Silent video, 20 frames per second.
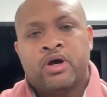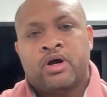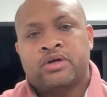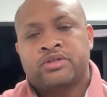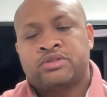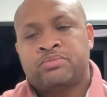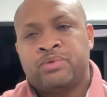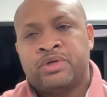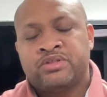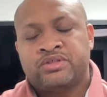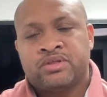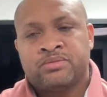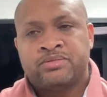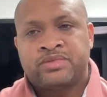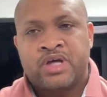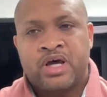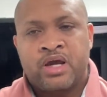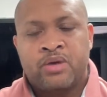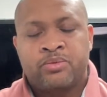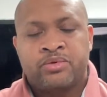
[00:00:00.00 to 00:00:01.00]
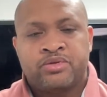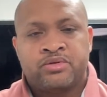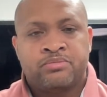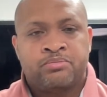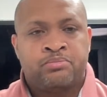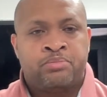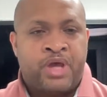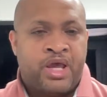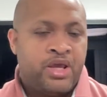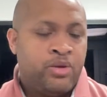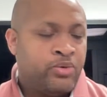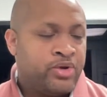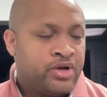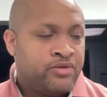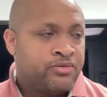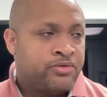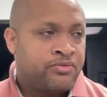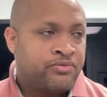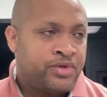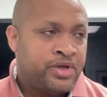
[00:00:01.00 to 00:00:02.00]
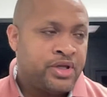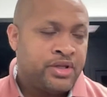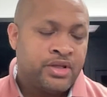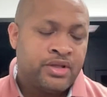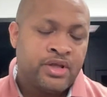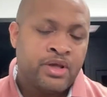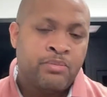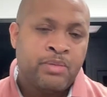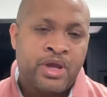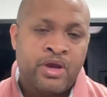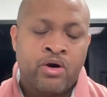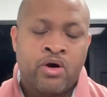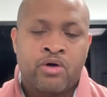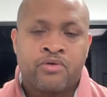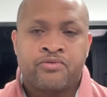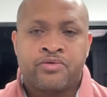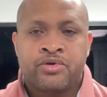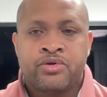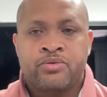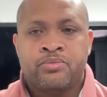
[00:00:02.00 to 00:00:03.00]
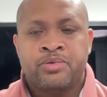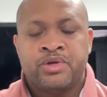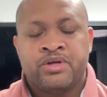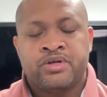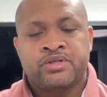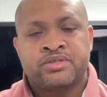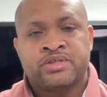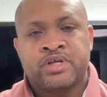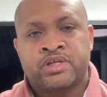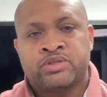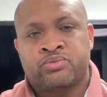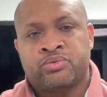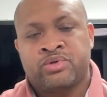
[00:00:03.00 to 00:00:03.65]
Spend some time with them, pay whatever fee that they may offer you because that's